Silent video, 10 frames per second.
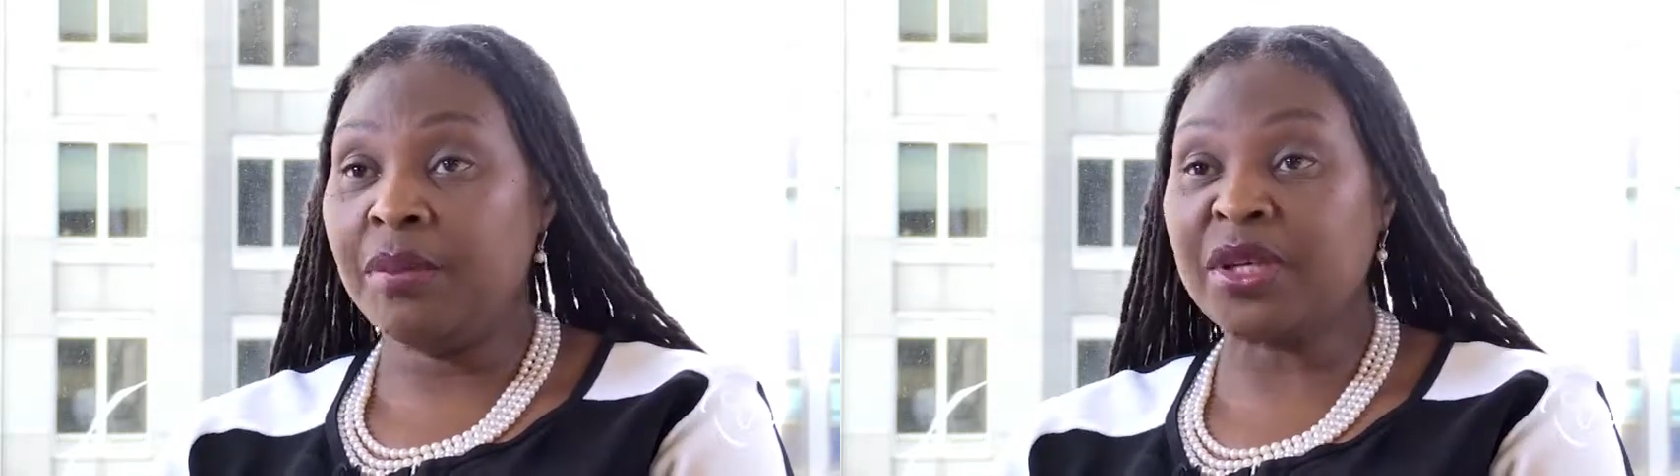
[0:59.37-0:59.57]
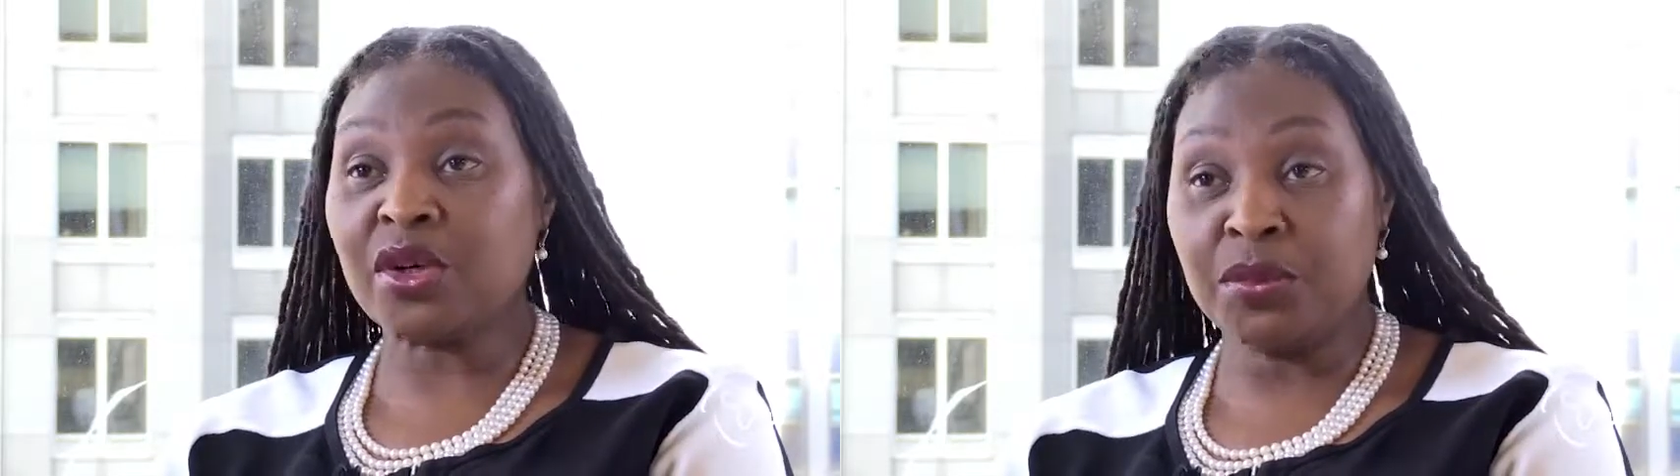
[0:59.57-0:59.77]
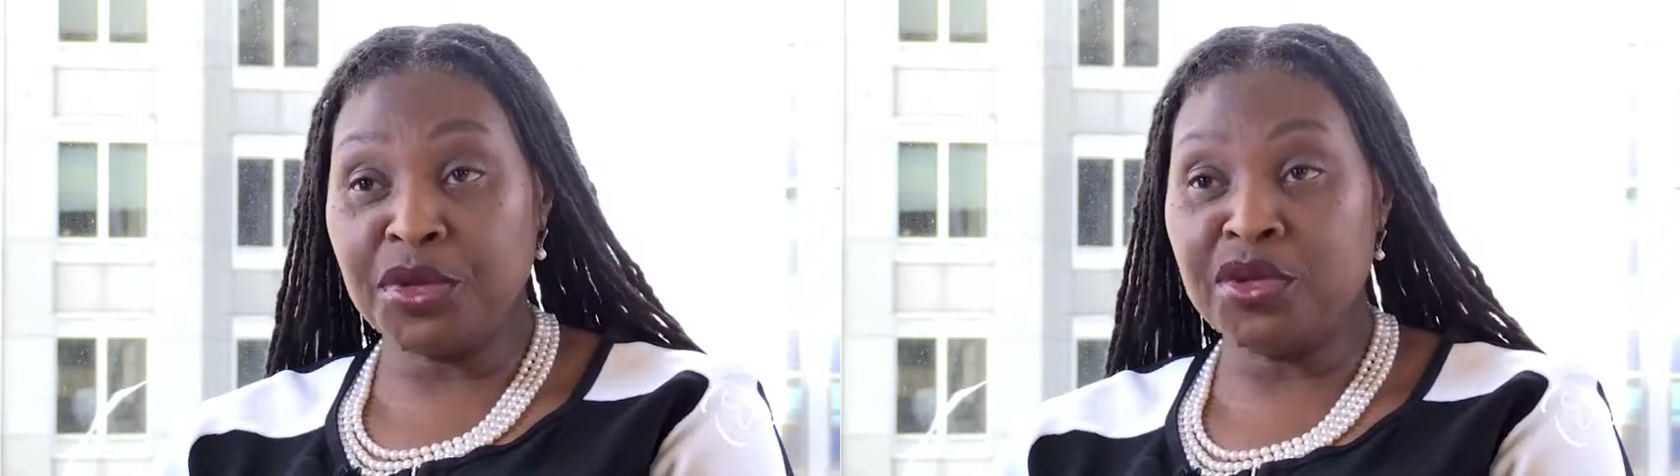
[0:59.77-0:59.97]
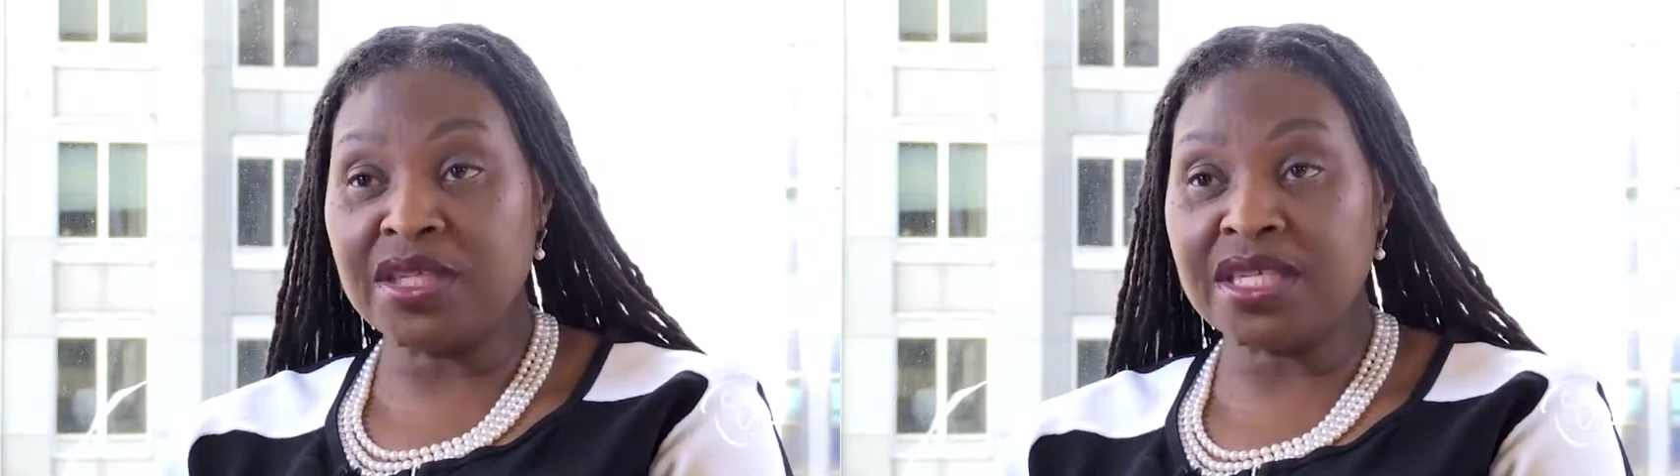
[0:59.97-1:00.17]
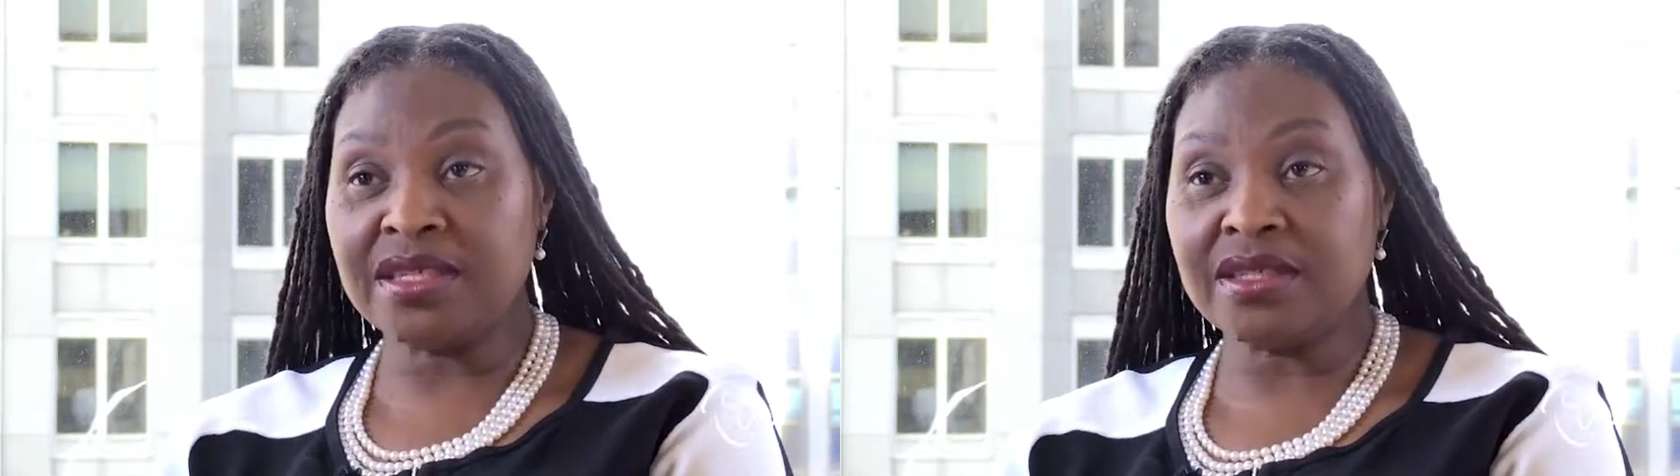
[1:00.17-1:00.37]
but
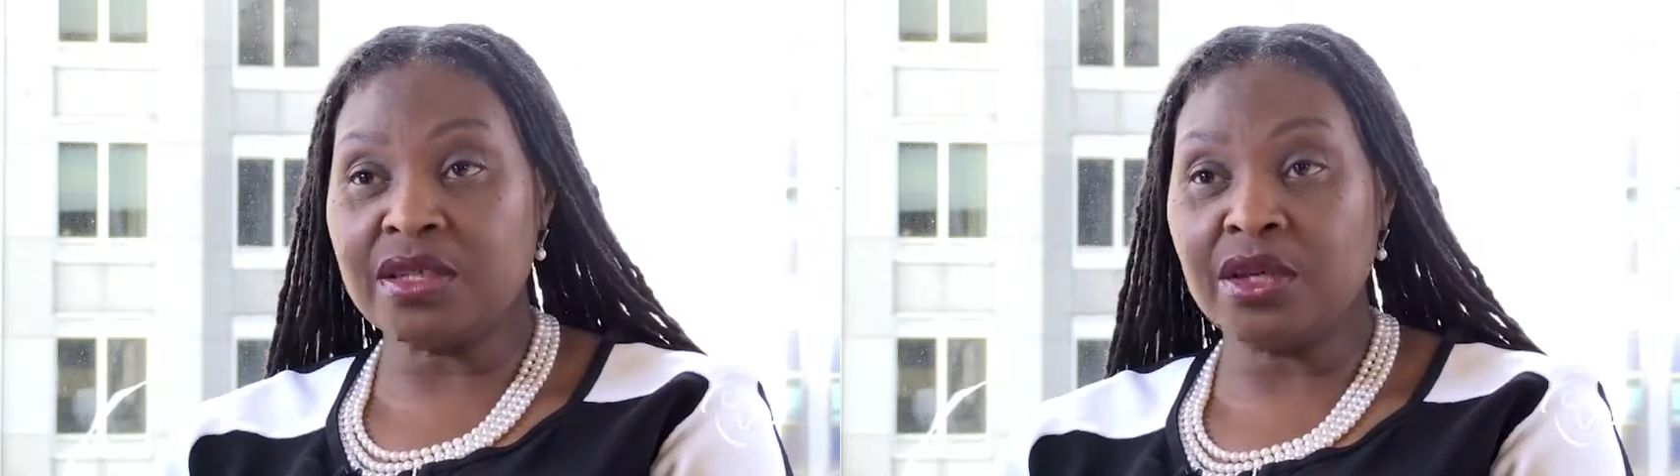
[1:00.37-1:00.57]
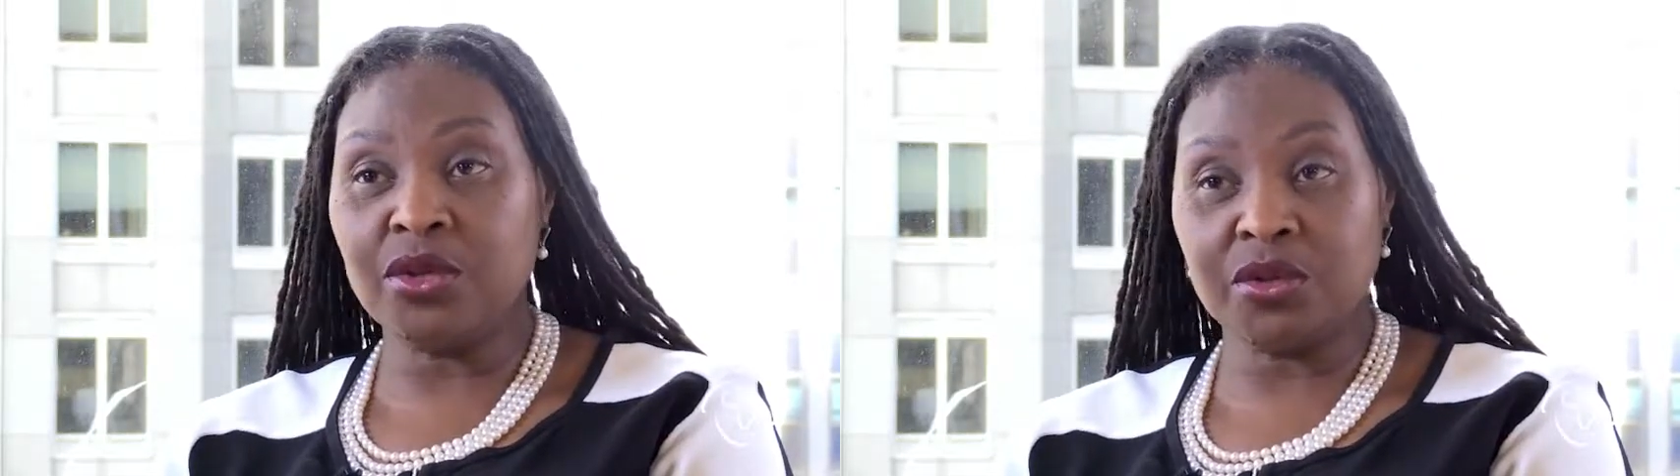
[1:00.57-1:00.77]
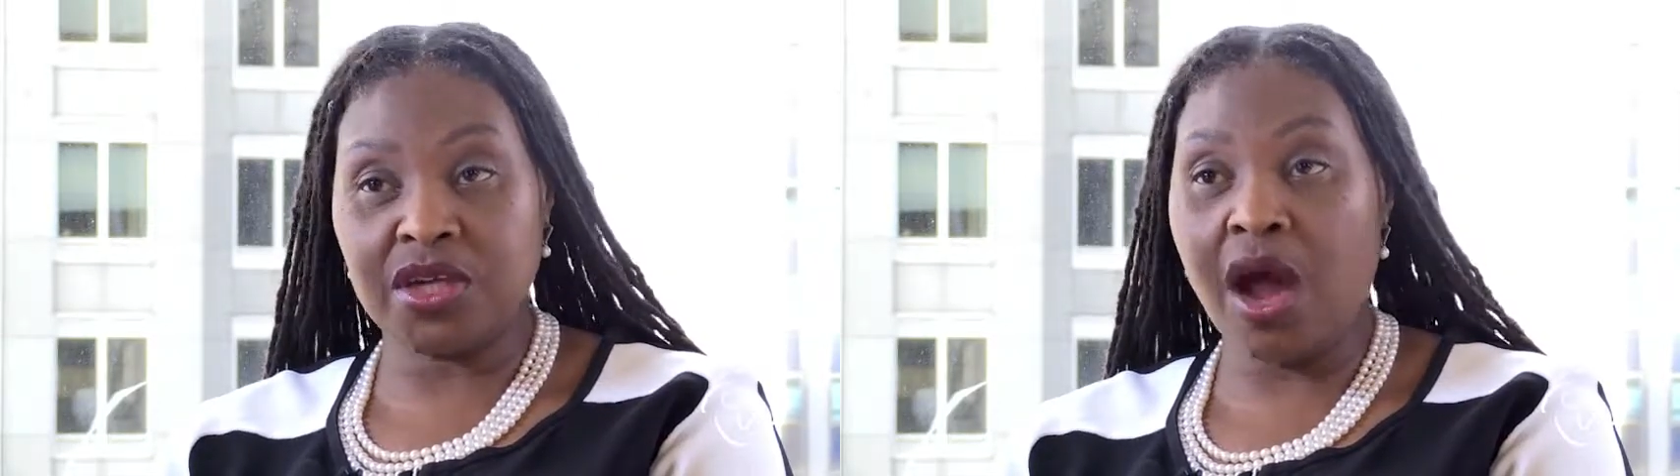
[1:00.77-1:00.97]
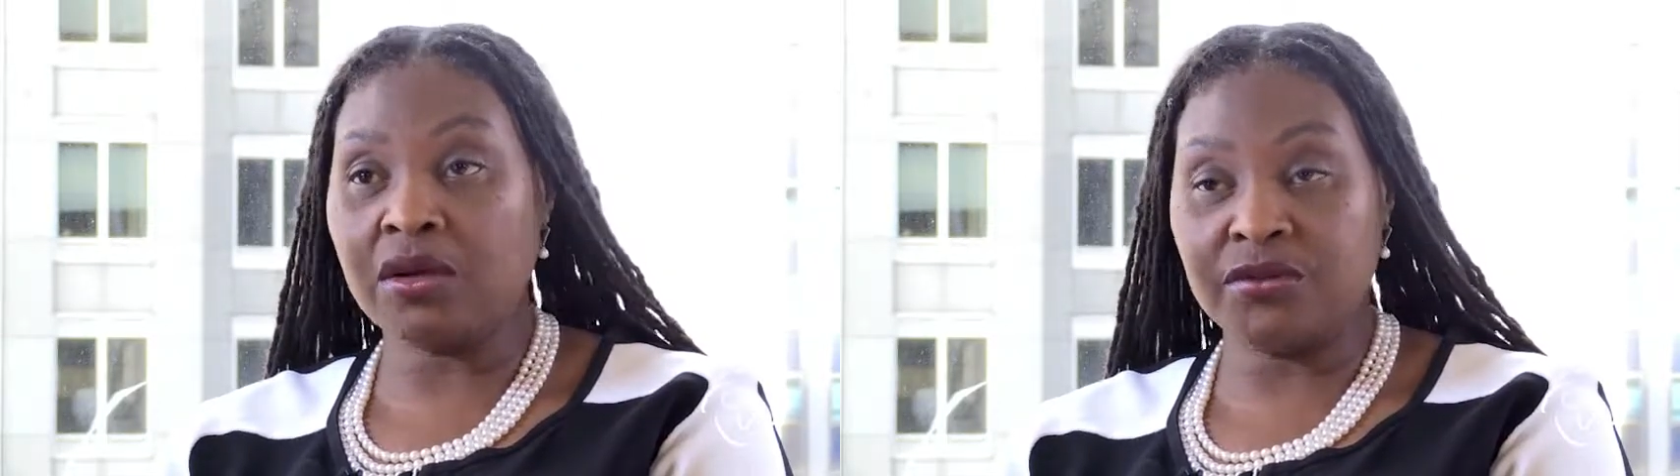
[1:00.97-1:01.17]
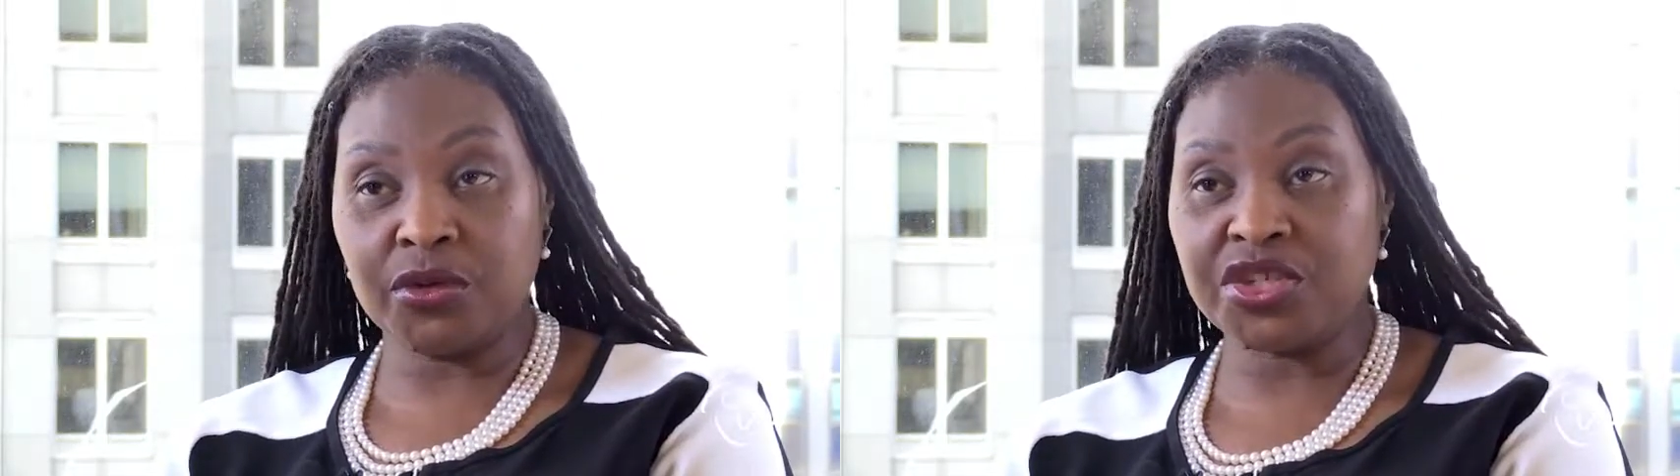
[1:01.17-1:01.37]
communities looked
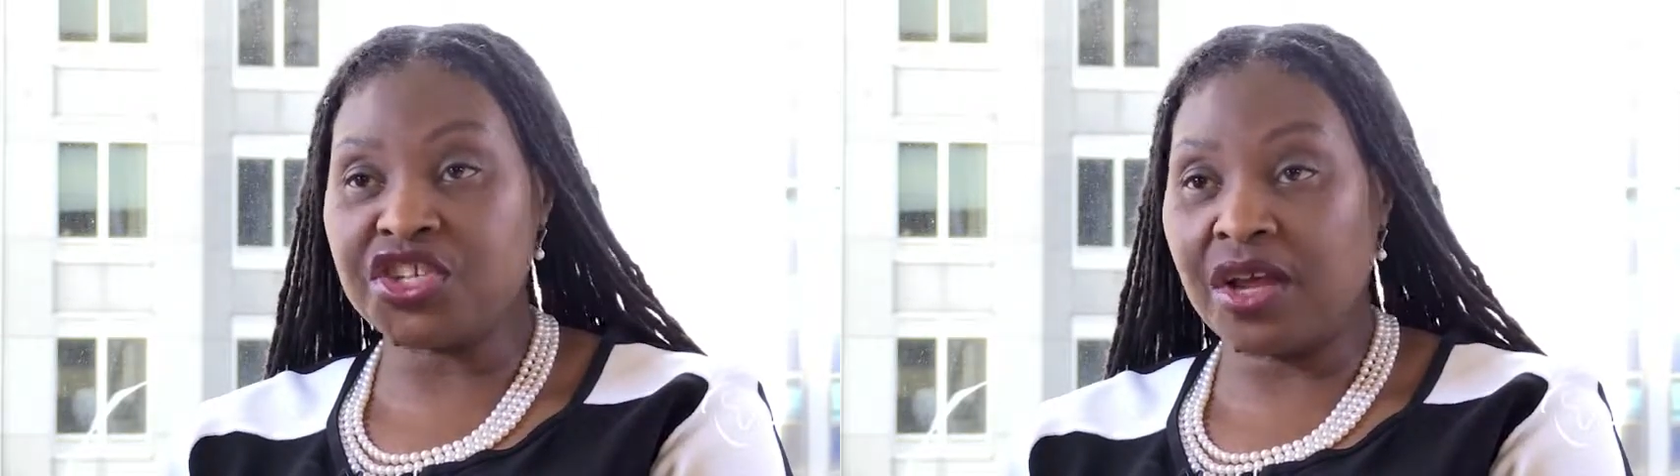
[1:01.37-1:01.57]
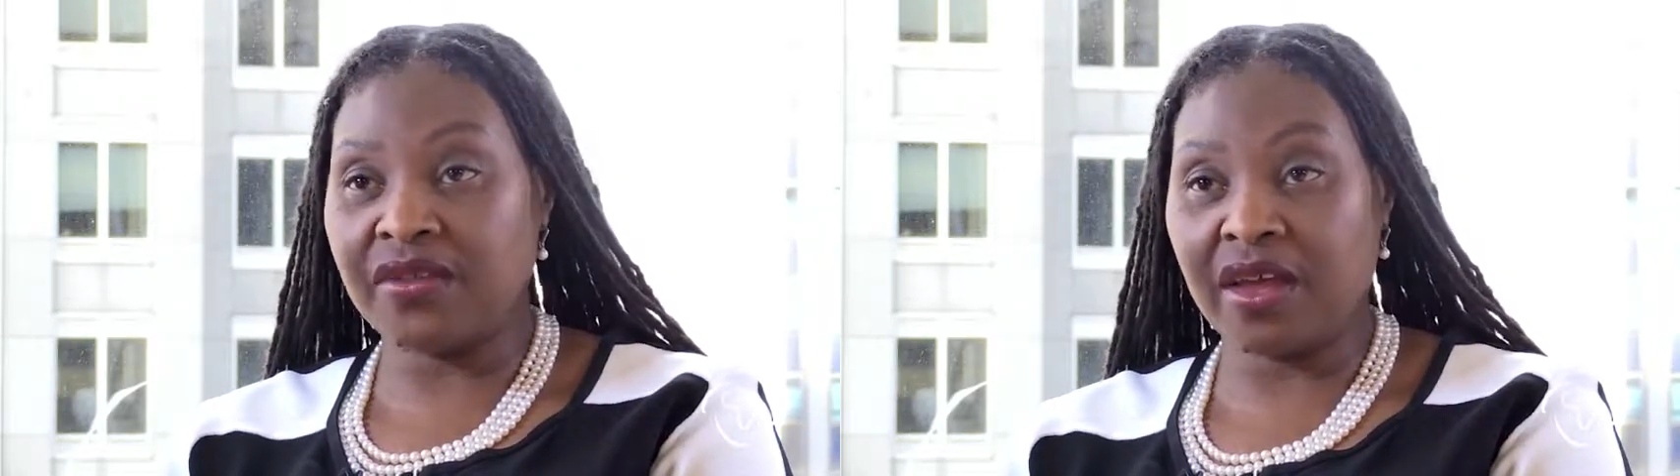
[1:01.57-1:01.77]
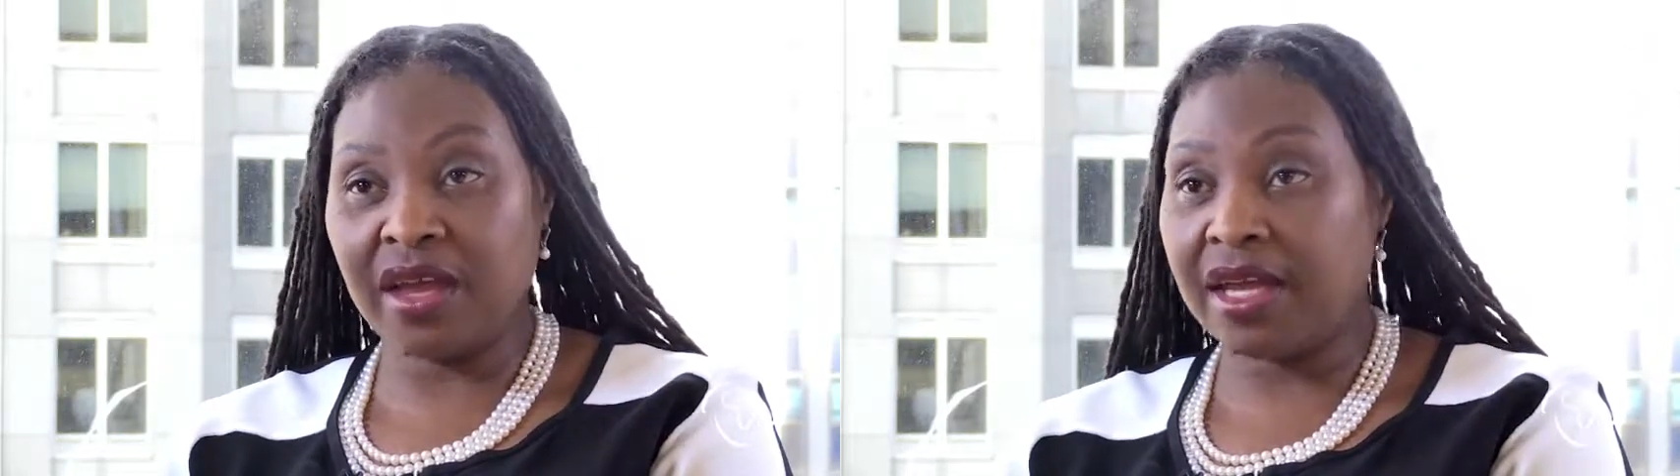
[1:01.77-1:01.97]
out for each other.